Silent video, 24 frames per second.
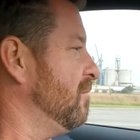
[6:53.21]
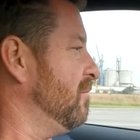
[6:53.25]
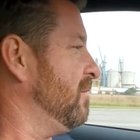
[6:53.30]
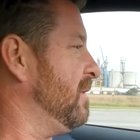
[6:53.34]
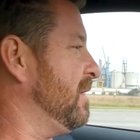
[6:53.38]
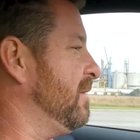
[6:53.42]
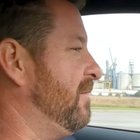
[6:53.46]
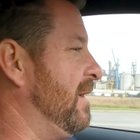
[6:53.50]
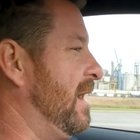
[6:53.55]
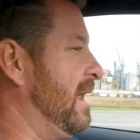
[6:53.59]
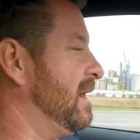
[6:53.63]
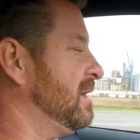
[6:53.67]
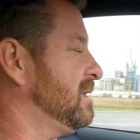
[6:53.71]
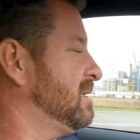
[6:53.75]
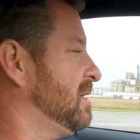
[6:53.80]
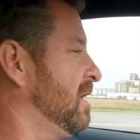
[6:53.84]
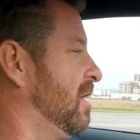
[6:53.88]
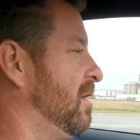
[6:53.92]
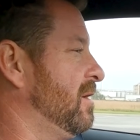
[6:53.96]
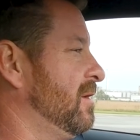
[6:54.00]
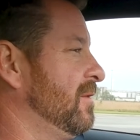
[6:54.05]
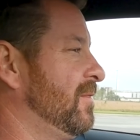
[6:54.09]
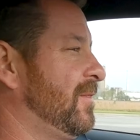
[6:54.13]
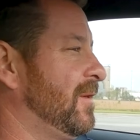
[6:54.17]
We've had a
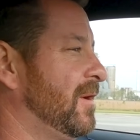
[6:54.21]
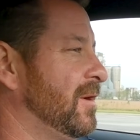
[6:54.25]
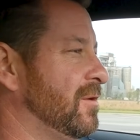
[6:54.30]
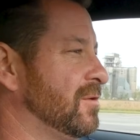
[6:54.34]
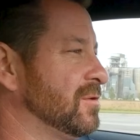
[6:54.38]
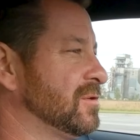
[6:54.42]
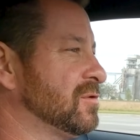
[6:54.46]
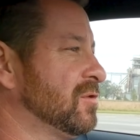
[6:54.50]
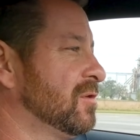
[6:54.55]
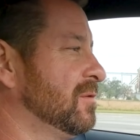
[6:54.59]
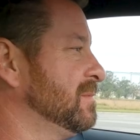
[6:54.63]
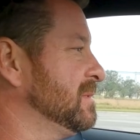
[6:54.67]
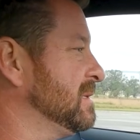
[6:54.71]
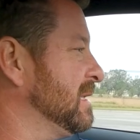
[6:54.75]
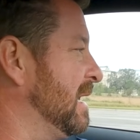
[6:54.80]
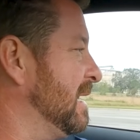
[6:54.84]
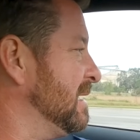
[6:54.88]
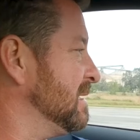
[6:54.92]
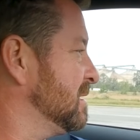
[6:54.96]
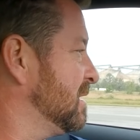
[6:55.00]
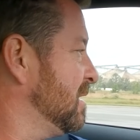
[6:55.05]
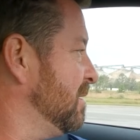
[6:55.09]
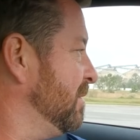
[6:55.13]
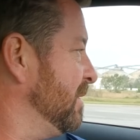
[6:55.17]
ton of thunderstorms
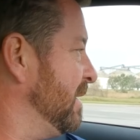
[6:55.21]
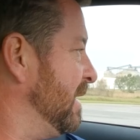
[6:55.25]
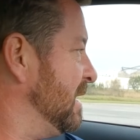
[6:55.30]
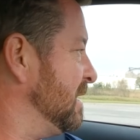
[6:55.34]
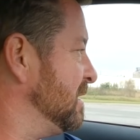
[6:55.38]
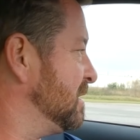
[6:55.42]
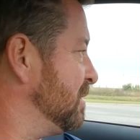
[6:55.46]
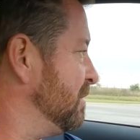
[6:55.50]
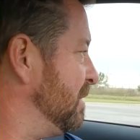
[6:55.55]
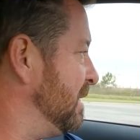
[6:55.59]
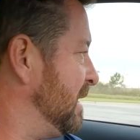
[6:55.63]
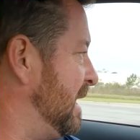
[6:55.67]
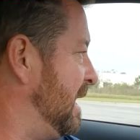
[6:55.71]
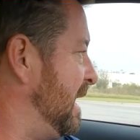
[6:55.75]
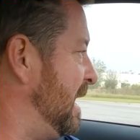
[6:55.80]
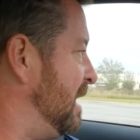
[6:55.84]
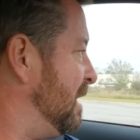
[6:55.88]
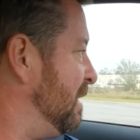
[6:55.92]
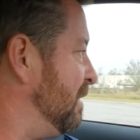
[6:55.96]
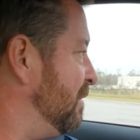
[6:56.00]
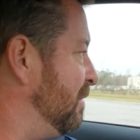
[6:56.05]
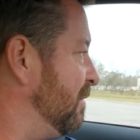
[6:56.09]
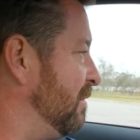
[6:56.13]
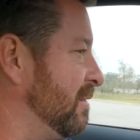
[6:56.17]
last couple days, so we
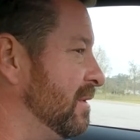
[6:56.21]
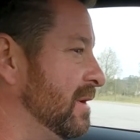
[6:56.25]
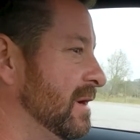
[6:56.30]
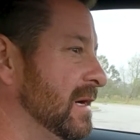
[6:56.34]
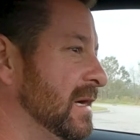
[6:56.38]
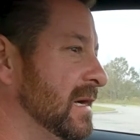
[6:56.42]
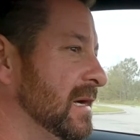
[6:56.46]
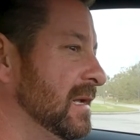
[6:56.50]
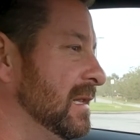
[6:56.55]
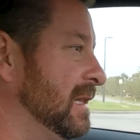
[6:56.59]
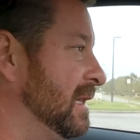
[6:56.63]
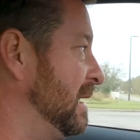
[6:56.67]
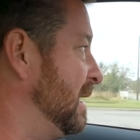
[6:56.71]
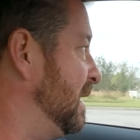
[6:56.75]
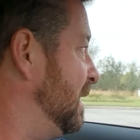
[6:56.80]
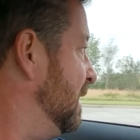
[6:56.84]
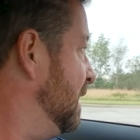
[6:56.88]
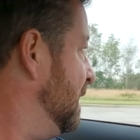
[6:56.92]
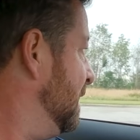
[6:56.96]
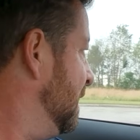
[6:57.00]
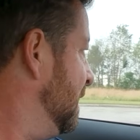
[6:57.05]
can't really